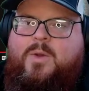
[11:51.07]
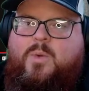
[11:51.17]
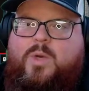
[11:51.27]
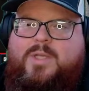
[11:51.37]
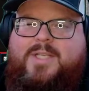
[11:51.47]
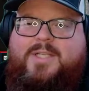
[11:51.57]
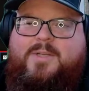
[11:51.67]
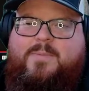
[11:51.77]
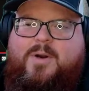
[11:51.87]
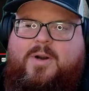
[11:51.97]
what sets it
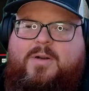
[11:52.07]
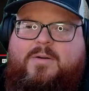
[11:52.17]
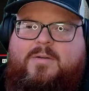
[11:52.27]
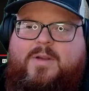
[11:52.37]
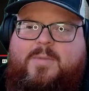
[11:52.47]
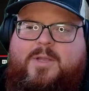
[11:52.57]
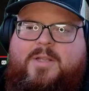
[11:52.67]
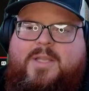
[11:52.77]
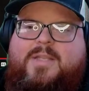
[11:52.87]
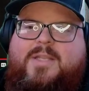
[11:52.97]
apart? I mean,
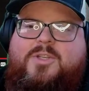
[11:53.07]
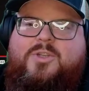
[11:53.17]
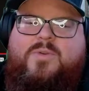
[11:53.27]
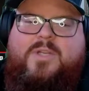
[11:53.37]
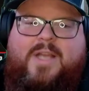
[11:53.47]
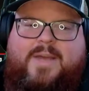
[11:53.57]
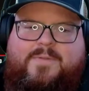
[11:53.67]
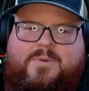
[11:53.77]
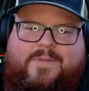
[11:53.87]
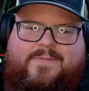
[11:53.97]
these two didn't have to
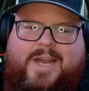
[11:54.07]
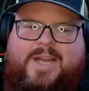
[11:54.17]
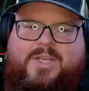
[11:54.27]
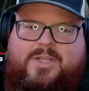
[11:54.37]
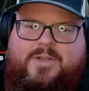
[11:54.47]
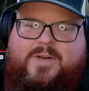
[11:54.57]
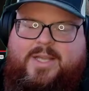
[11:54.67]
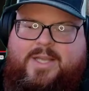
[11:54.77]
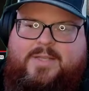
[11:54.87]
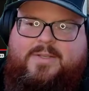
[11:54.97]
really fight each other, I
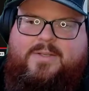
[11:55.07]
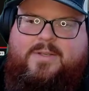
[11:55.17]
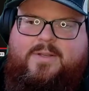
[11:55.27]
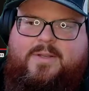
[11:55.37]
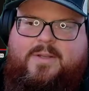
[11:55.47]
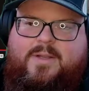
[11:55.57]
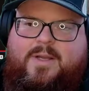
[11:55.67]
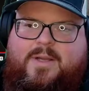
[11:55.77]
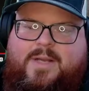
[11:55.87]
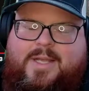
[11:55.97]
guess.
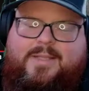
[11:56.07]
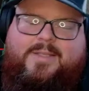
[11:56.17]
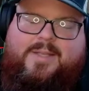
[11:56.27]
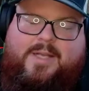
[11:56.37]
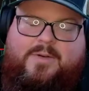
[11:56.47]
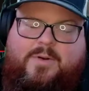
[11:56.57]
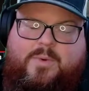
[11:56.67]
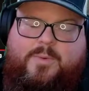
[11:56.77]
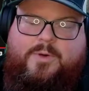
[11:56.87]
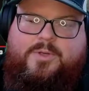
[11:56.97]
At least not during
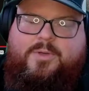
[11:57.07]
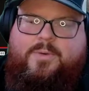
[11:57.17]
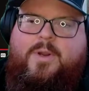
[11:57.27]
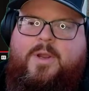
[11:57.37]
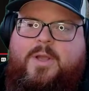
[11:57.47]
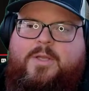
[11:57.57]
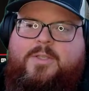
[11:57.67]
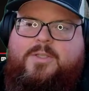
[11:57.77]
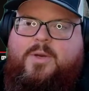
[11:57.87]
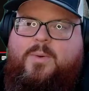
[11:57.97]
World War II.
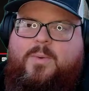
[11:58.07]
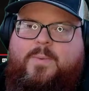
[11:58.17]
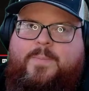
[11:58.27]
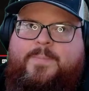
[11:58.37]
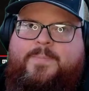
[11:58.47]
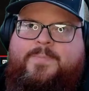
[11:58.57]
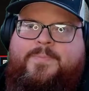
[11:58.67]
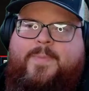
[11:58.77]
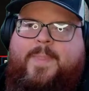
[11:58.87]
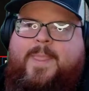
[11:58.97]
So
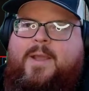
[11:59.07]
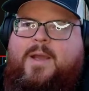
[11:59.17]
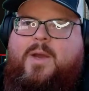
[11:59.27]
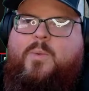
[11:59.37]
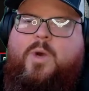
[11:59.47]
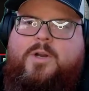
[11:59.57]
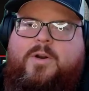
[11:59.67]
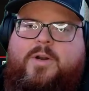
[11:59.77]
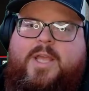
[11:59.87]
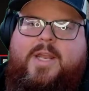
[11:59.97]
I
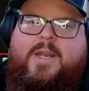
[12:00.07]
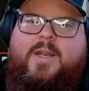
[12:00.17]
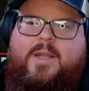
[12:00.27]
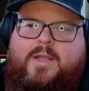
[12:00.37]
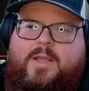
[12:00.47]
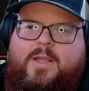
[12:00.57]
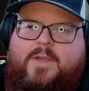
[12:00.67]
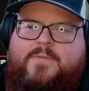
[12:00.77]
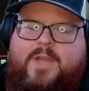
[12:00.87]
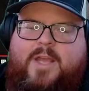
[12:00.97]
wonder
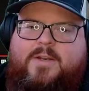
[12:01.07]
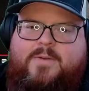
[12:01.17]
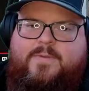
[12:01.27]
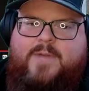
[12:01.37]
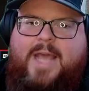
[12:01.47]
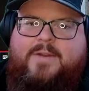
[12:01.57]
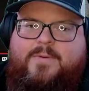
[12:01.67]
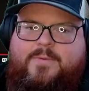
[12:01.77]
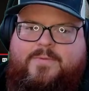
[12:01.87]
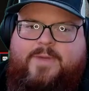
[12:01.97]
if they had
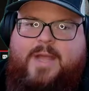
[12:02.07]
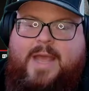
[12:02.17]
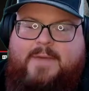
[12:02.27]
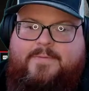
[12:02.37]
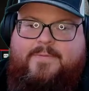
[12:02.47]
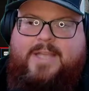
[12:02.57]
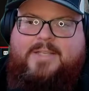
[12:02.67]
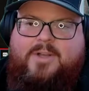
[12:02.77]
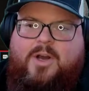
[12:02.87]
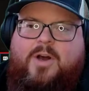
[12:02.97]
to have
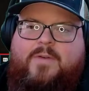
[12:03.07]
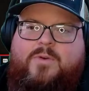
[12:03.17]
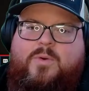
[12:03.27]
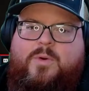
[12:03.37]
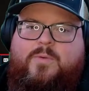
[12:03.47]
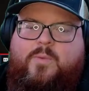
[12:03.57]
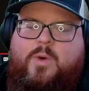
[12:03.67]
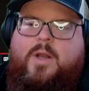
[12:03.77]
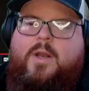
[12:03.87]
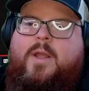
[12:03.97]
faced off, who would have
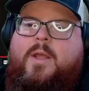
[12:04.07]
won.